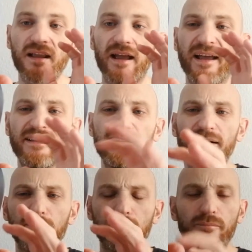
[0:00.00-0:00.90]
and
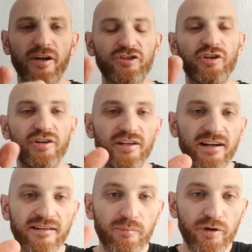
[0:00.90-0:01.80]
make sure you
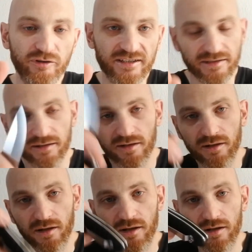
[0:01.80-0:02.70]
didn't abuse it.
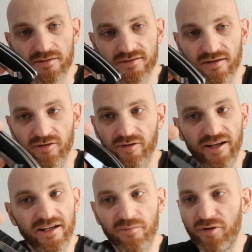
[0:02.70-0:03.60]
So
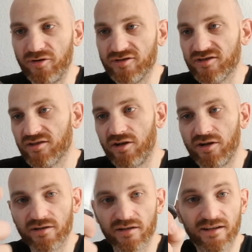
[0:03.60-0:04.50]
any abuse
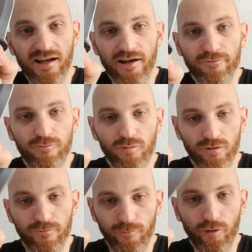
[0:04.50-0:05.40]
on a knife
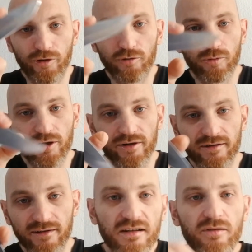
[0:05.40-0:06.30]
will void your
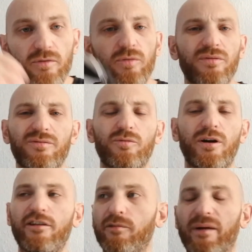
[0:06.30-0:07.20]
warranty. So
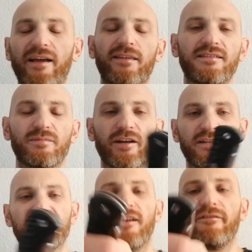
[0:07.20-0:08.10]
what are the bad things about
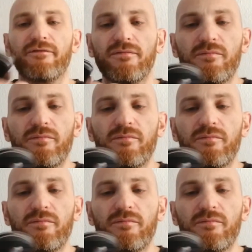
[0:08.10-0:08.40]
this knife?